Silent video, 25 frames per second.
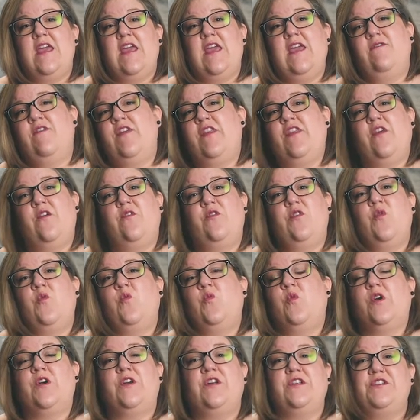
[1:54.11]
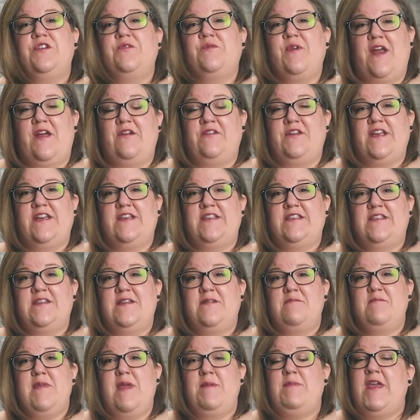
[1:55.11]
Even though the world around us
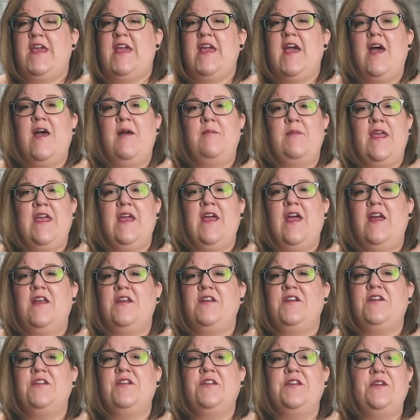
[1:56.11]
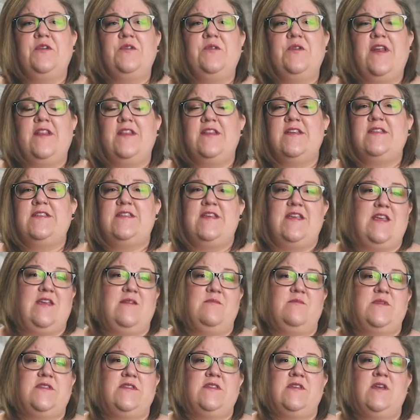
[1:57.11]
may be coming unglued at the
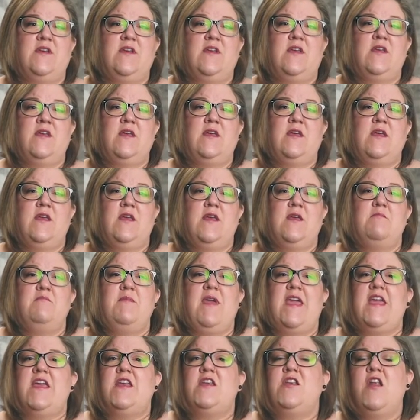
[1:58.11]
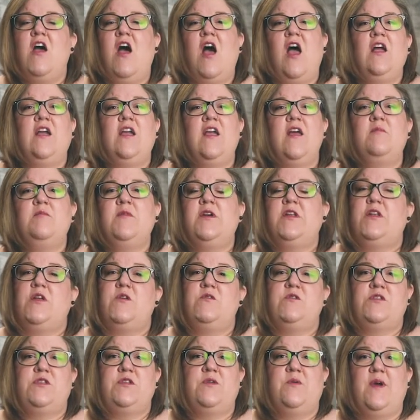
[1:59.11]
seams, may it not come
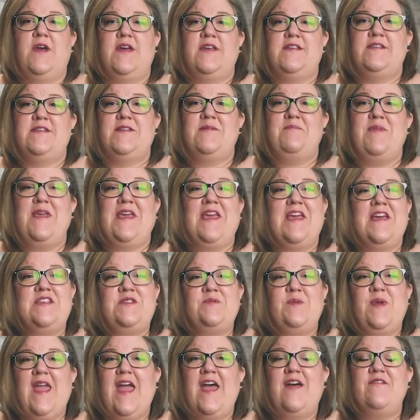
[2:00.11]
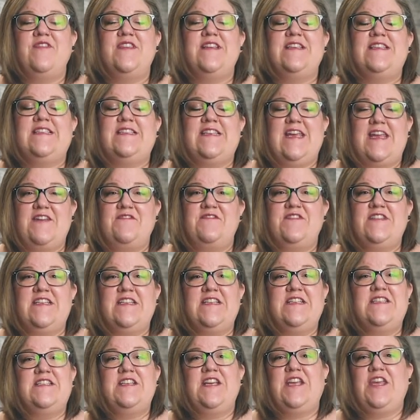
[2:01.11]
close to us because we have the safety
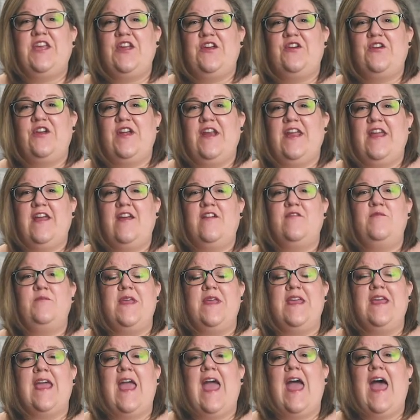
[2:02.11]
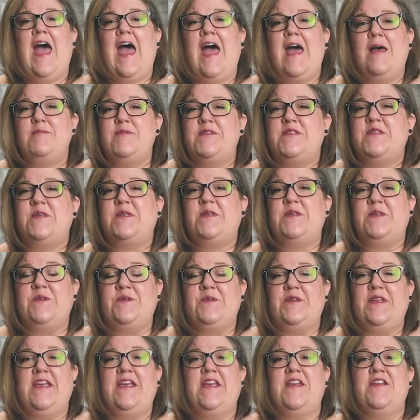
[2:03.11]
and security being
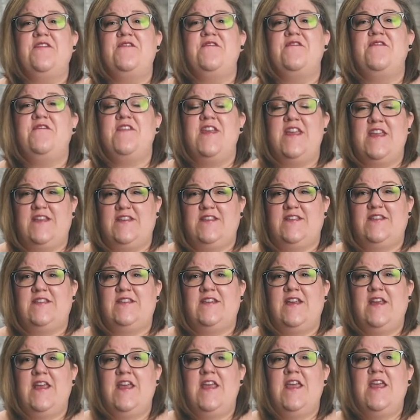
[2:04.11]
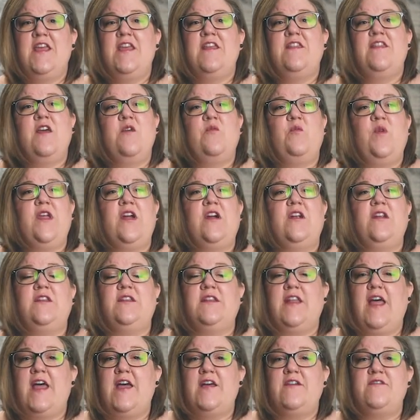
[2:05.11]
absolutely convinced that we are
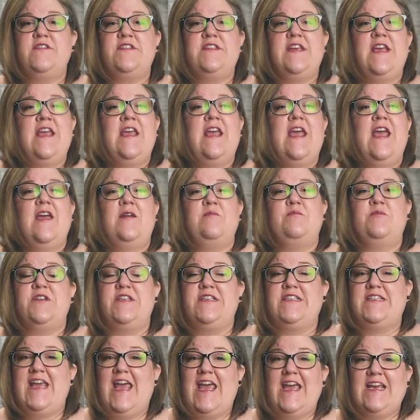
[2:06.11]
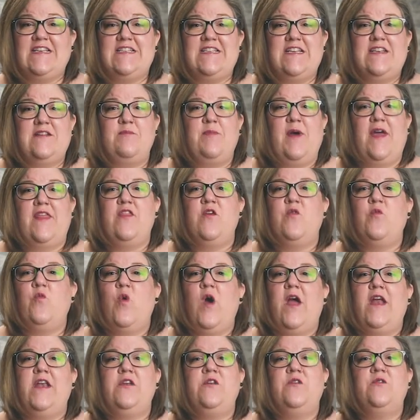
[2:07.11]
loved and protected by the
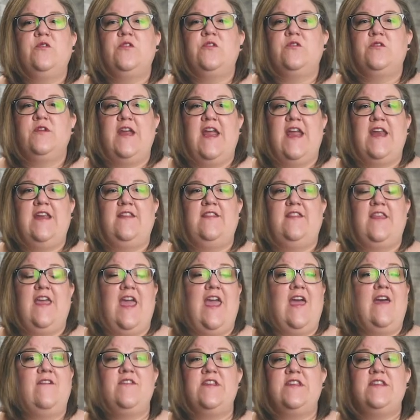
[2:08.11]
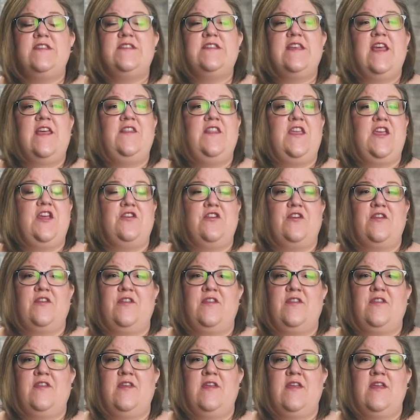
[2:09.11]
one who created the heavens and the
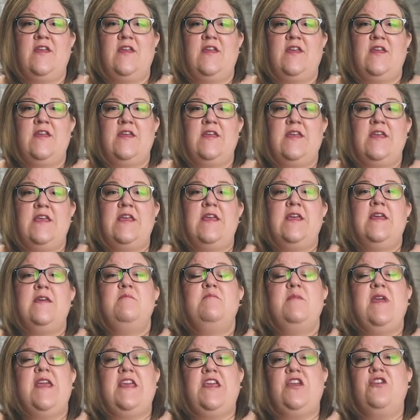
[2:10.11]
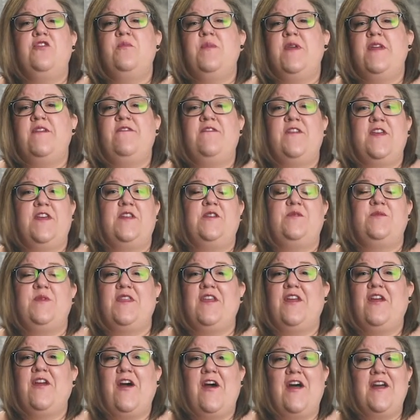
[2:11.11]
earth. May you be filled
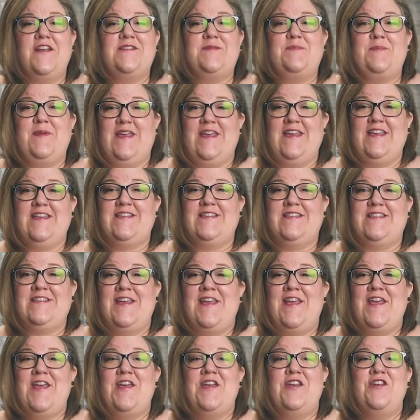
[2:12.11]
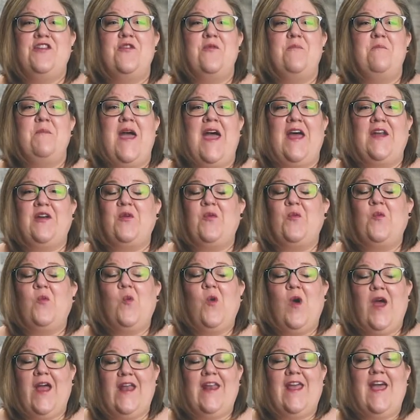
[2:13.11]
with God's peace no matter
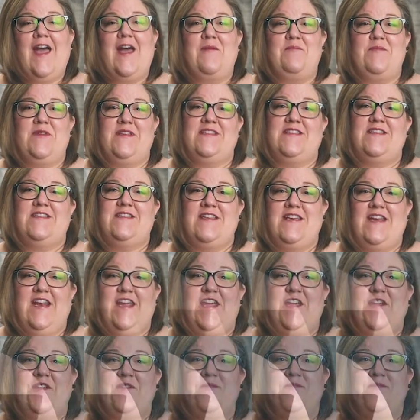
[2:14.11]
what happens today.